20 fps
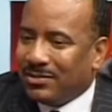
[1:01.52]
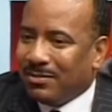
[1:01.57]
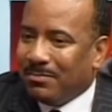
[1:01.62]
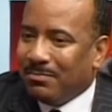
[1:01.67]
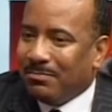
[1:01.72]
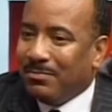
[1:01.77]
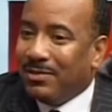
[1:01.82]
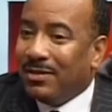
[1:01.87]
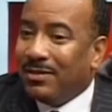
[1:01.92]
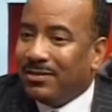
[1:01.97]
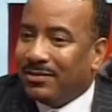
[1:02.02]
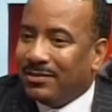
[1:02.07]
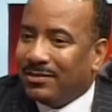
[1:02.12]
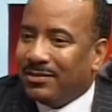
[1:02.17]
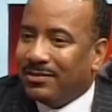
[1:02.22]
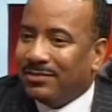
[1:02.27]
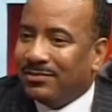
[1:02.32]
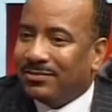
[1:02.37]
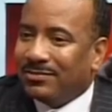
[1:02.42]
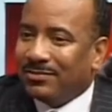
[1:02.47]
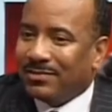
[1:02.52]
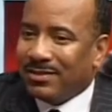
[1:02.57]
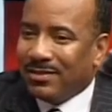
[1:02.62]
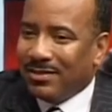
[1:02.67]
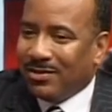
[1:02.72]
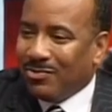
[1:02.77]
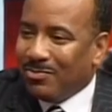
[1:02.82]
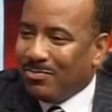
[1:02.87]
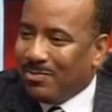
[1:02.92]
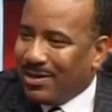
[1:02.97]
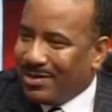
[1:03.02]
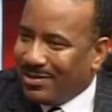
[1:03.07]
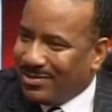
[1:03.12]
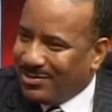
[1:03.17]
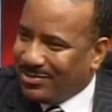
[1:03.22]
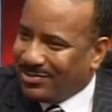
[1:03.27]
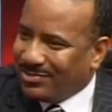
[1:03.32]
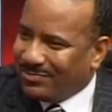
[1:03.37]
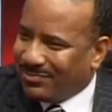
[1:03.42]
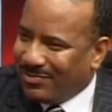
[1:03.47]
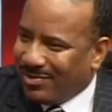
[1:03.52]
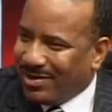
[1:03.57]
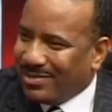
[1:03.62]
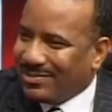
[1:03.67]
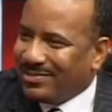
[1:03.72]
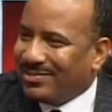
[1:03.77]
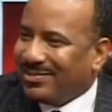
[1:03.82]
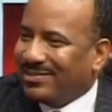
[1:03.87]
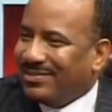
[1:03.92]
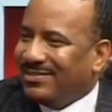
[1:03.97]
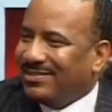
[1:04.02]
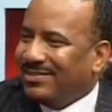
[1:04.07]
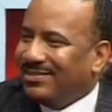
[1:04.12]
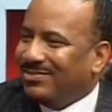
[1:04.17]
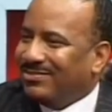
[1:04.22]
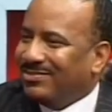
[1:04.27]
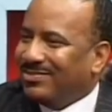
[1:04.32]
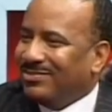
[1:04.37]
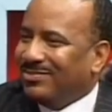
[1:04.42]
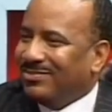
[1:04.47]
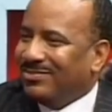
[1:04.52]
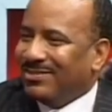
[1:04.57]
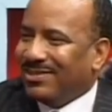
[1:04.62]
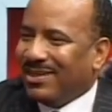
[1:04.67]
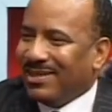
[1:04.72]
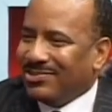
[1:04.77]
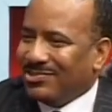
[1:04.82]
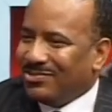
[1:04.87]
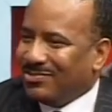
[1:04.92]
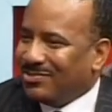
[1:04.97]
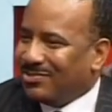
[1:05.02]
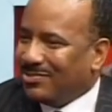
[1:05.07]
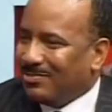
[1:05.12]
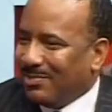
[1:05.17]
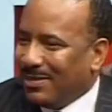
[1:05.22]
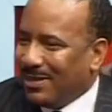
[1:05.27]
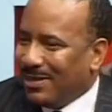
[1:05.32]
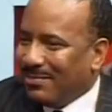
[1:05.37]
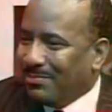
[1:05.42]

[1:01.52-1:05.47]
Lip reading: myth is everybody here is fraudulent. You know, Nigeria is a bad